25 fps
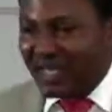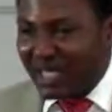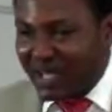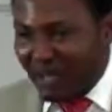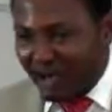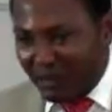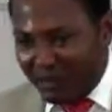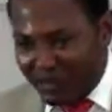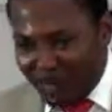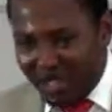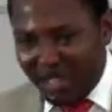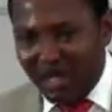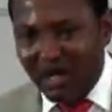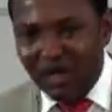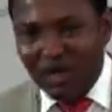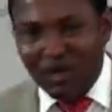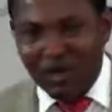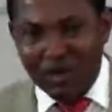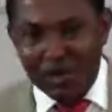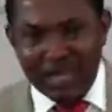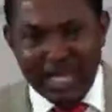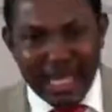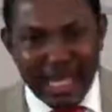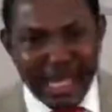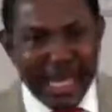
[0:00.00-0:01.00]
it up.
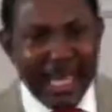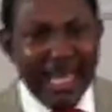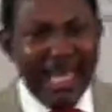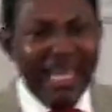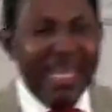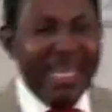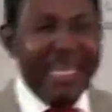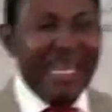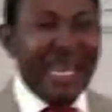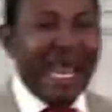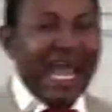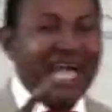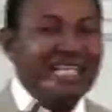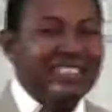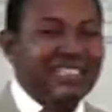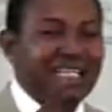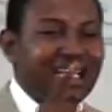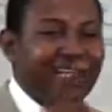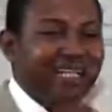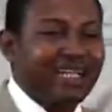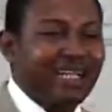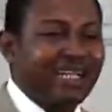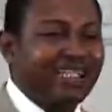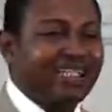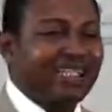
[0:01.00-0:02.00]
Okay? It has
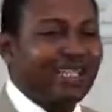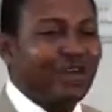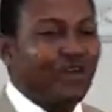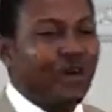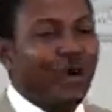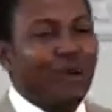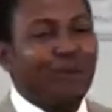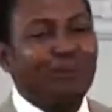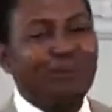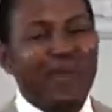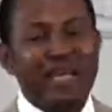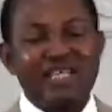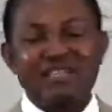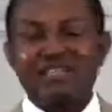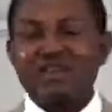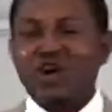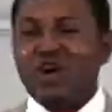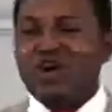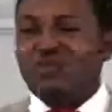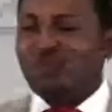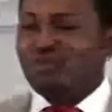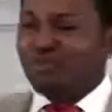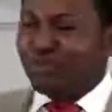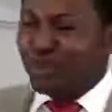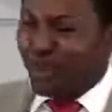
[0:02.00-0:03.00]
a great recompense
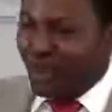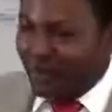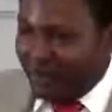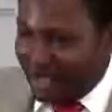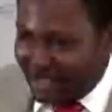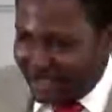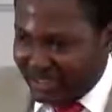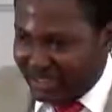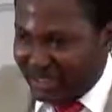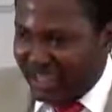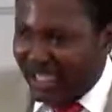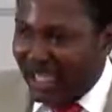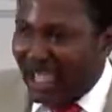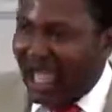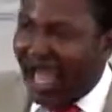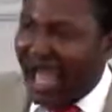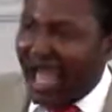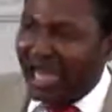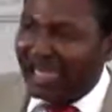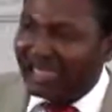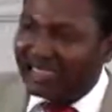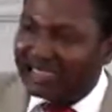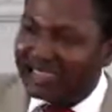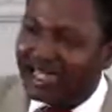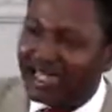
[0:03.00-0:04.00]
of promise.
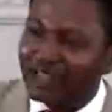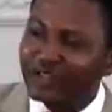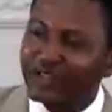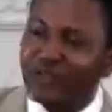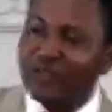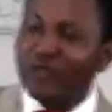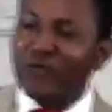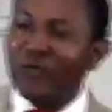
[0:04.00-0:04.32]
And it tells you,